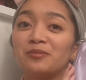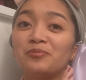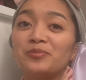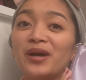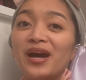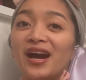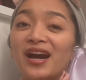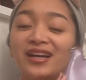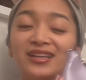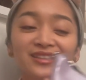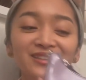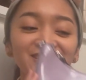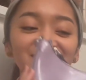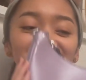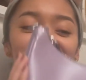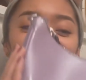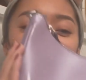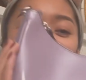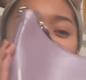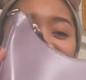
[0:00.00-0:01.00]
bag
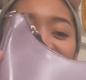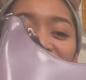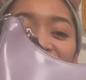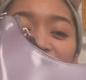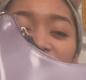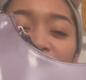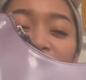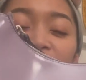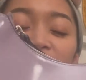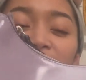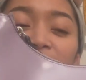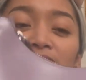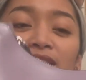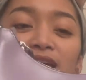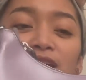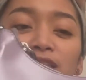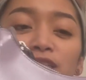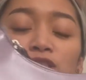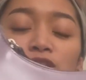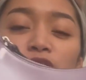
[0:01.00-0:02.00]

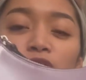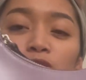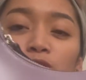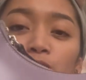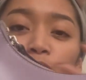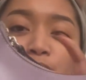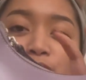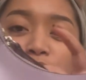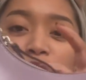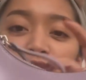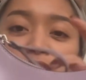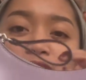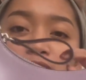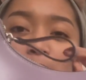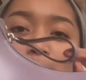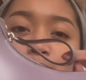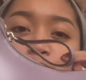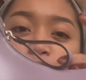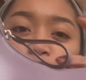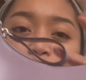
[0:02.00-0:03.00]
and it's glorious,
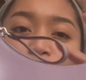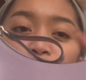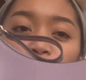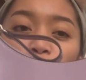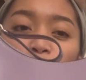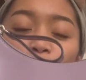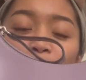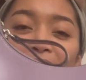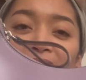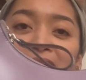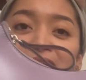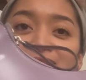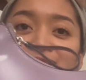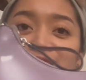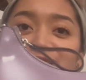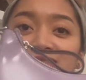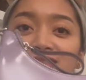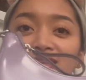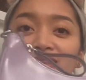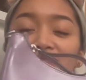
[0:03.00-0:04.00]
beautiful
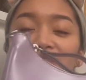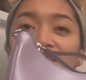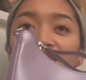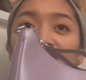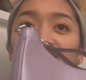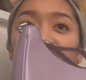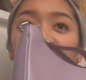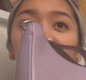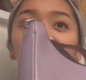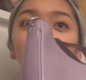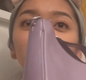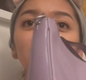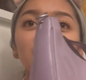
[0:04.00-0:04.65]
patent leather.